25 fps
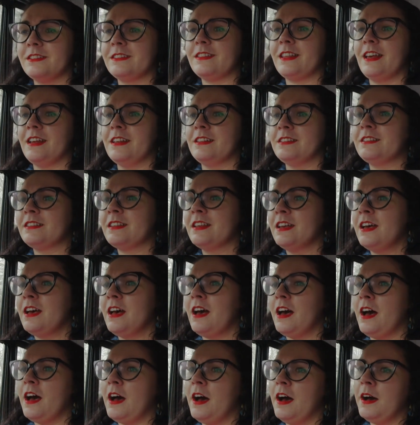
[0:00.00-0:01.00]
There's
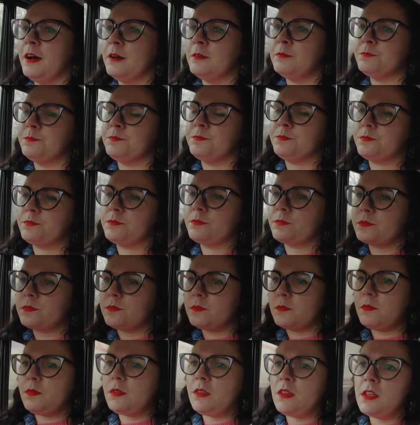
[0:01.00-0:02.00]

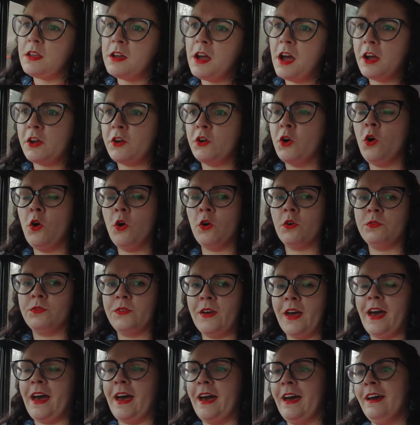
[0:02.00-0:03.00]
a
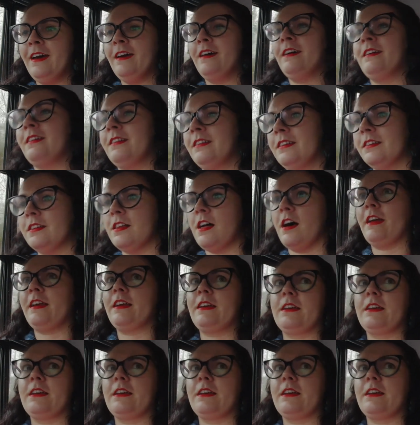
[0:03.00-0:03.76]
Corvette like